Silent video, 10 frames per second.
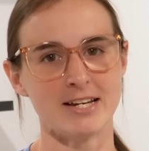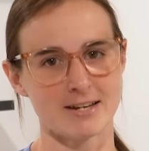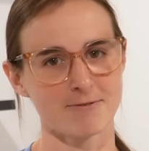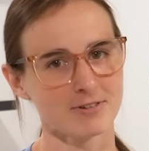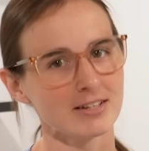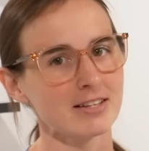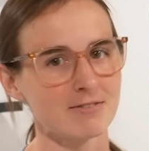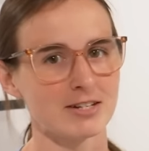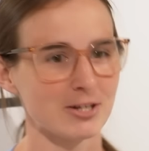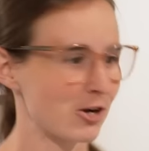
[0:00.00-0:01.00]
definitely leave
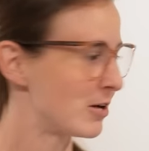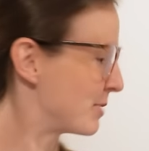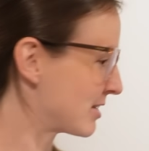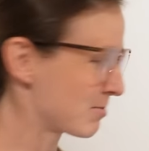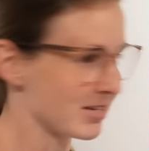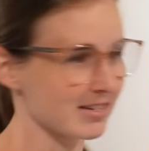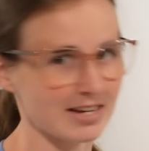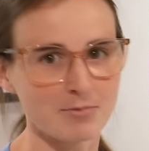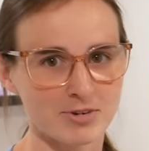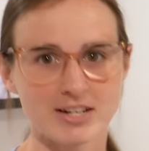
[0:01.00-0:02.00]
it in the comments, because
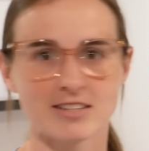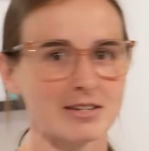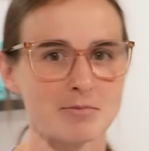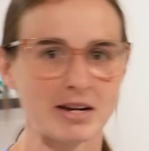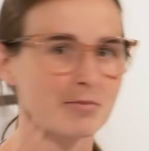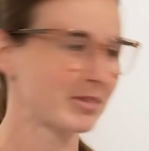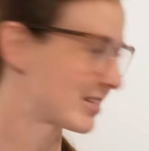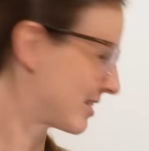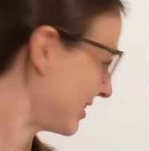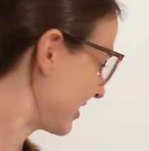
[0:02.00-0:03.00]
I'm reading them, I'm
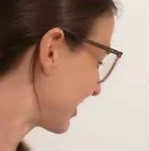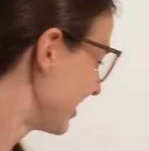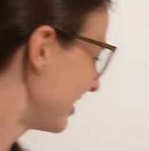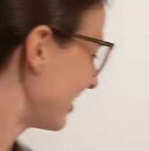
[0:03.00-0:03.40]
listening.